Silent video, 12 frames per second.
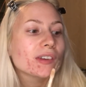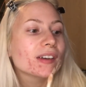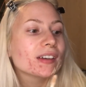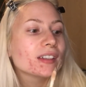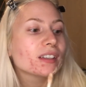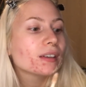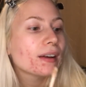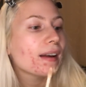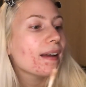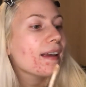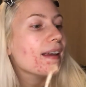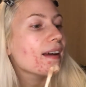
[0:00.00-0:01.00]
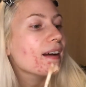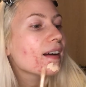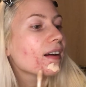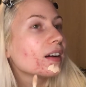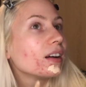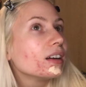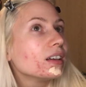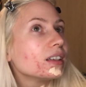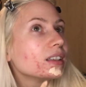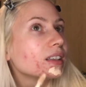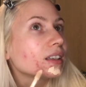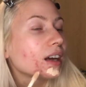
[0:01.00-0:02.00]
So I just do it here
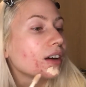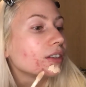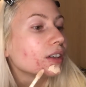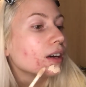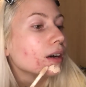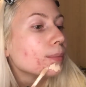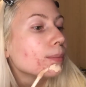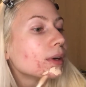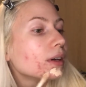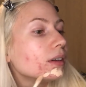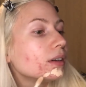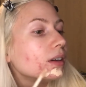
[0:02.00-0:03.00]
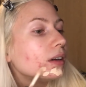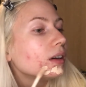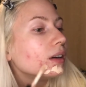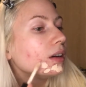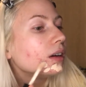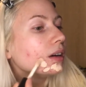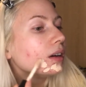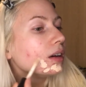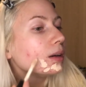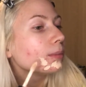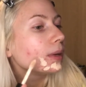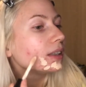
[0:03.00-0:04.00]
to cover
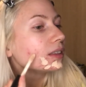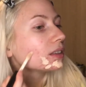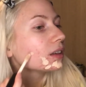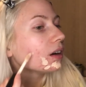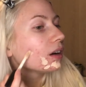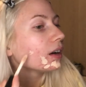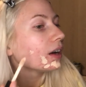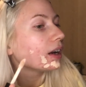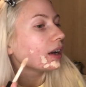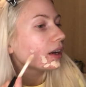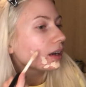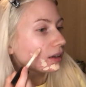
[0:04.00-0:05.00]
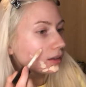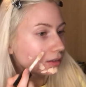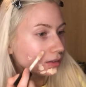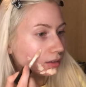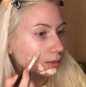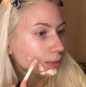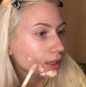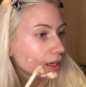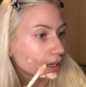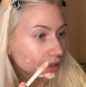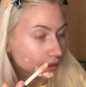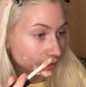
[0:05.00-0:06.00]
up my scarring,
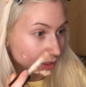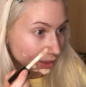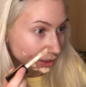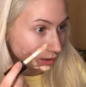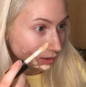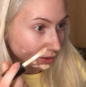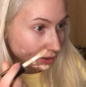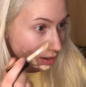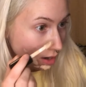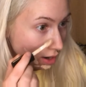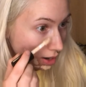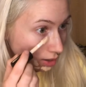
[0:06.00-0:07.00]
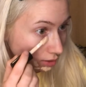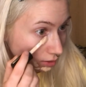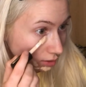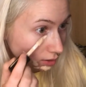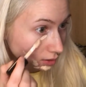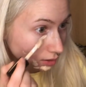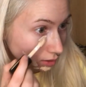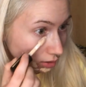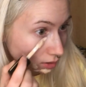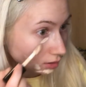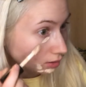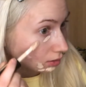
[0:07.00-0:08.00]
my acne, and
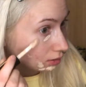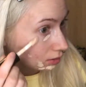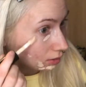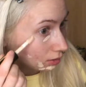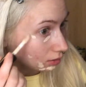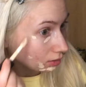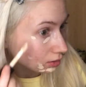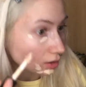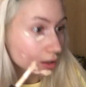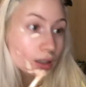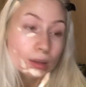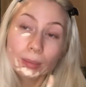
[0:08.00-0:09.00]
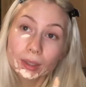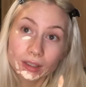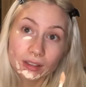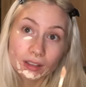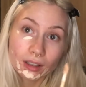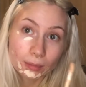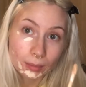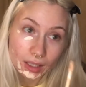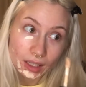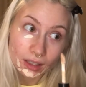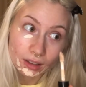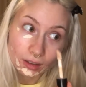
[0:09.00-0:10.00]
then I'm gonna put some
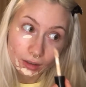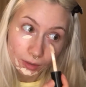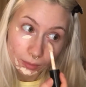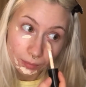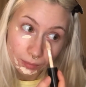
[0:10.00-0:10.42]
here.